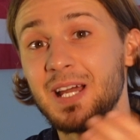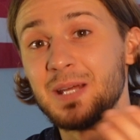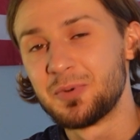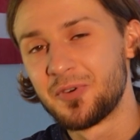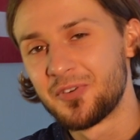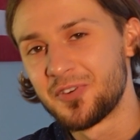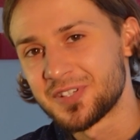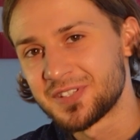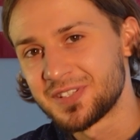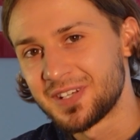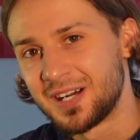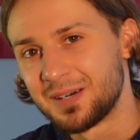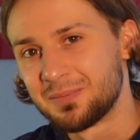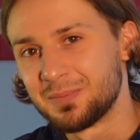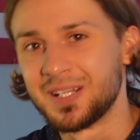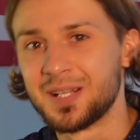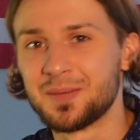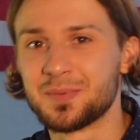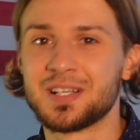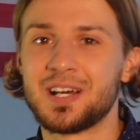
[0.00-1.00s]
And before start,
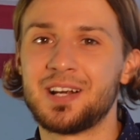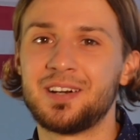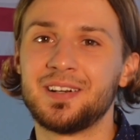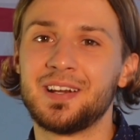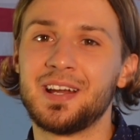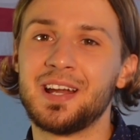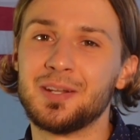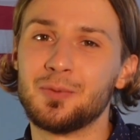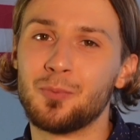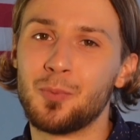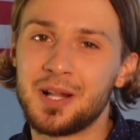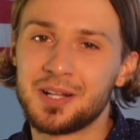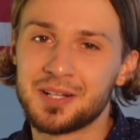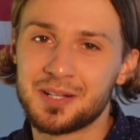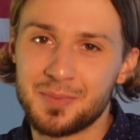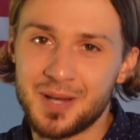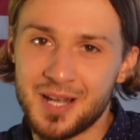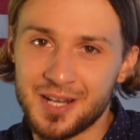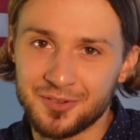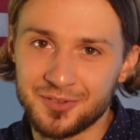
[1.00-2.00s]
my name is Ari and
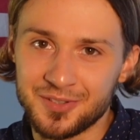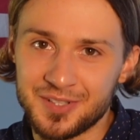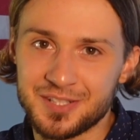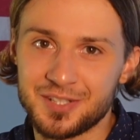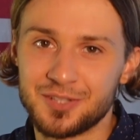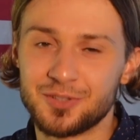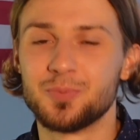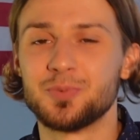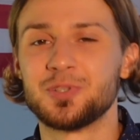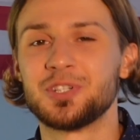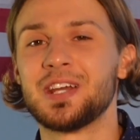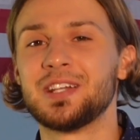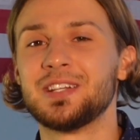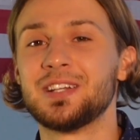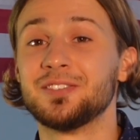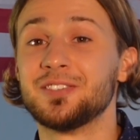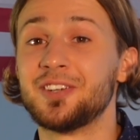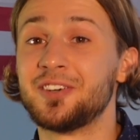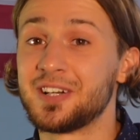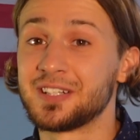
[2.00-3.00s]
welcome back on this YouTube
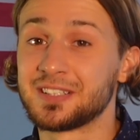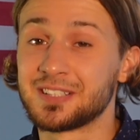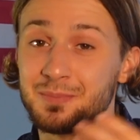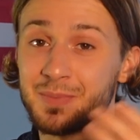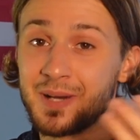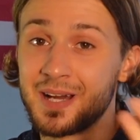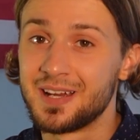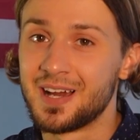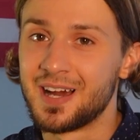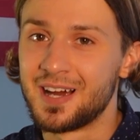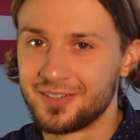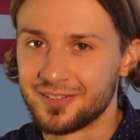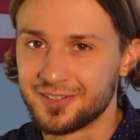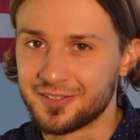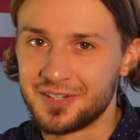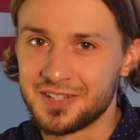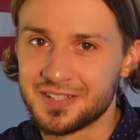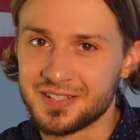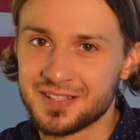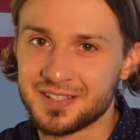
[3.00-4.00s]
channel directed by Ari
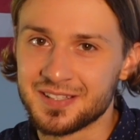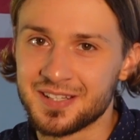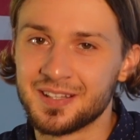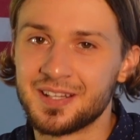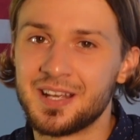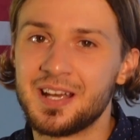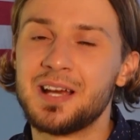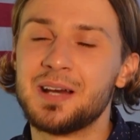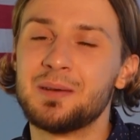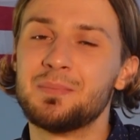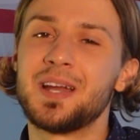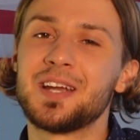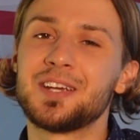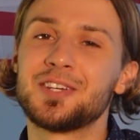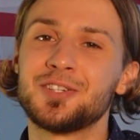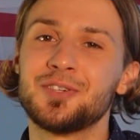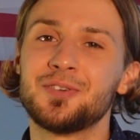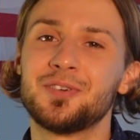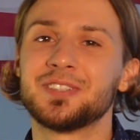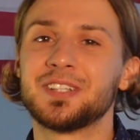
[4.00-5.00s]
Kristenko. Make
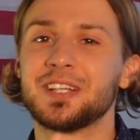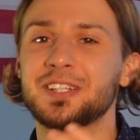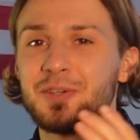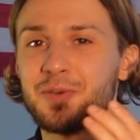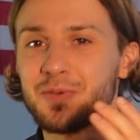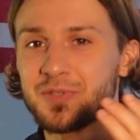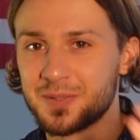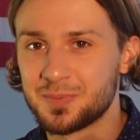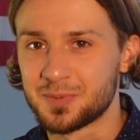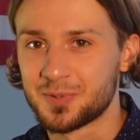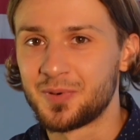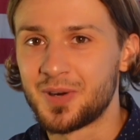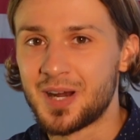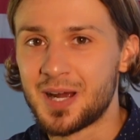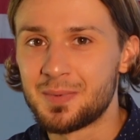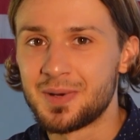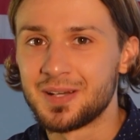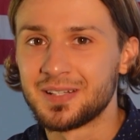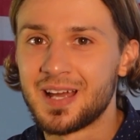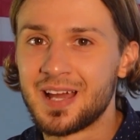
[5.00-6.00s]
sure that you
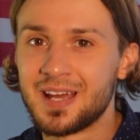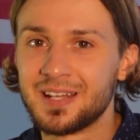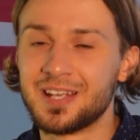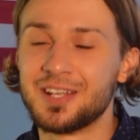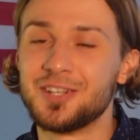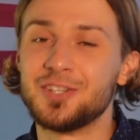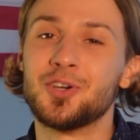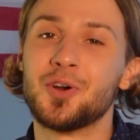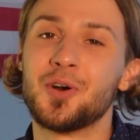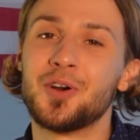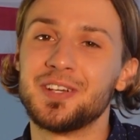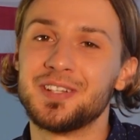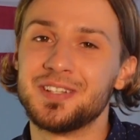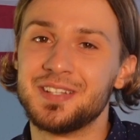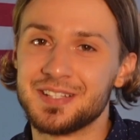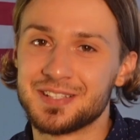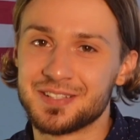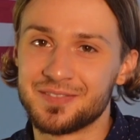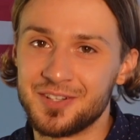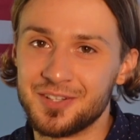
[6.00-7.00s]
subscribe it and enjoy
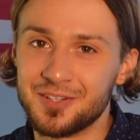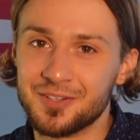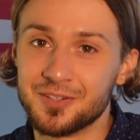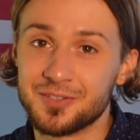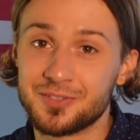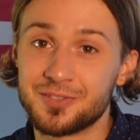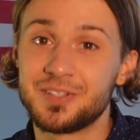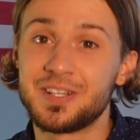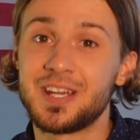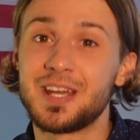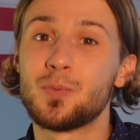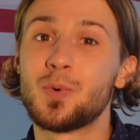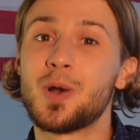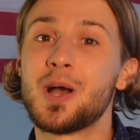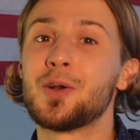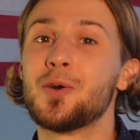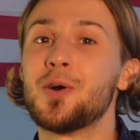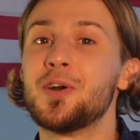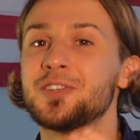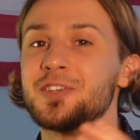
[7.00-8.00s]
this video. Today we
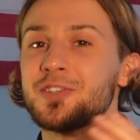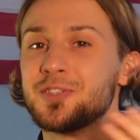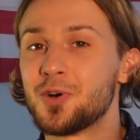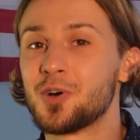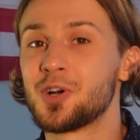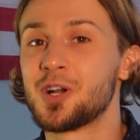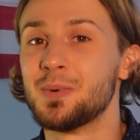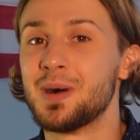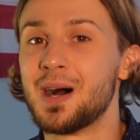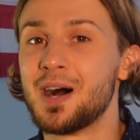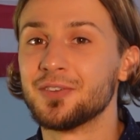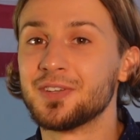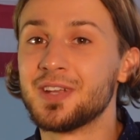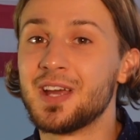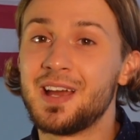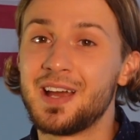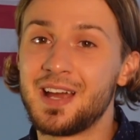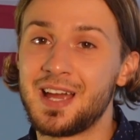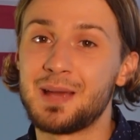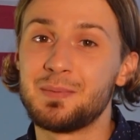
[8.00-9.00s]
are going to talk about
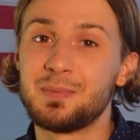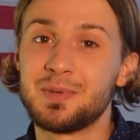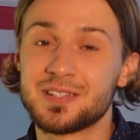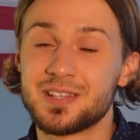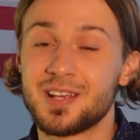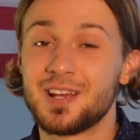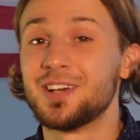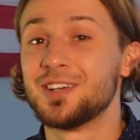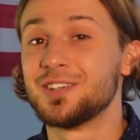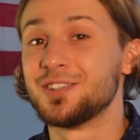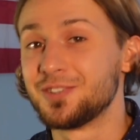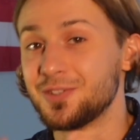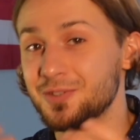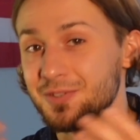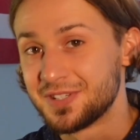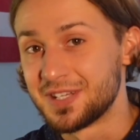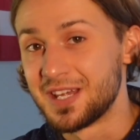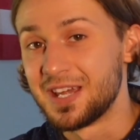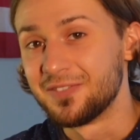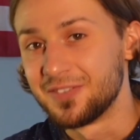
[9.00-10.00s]
habits to
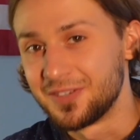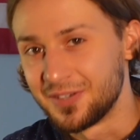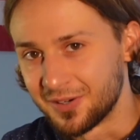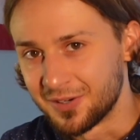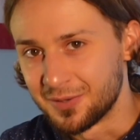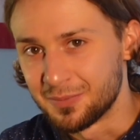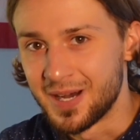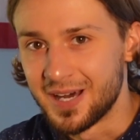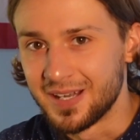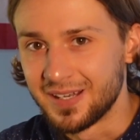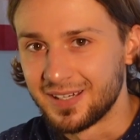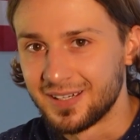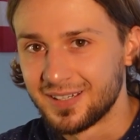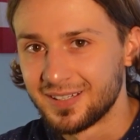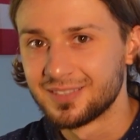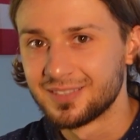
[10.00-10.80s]
save your money.